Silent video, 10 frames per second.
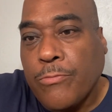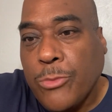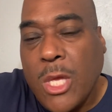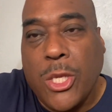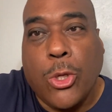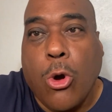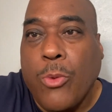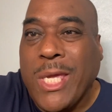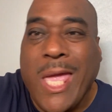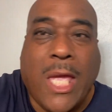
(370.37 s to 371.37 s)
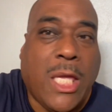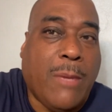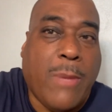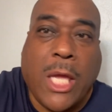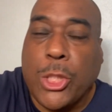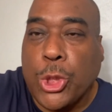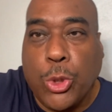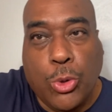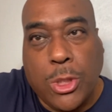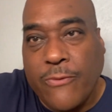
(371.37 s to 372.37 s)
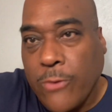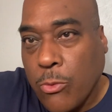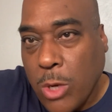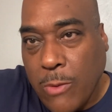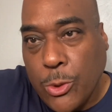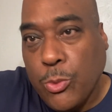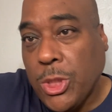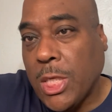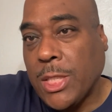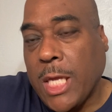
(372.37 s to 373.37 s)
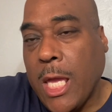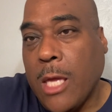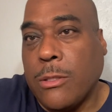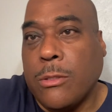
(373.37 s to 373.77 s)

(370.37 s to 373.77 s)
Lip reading: None at all. We can't keep making excuses for the Ravens. We just can't.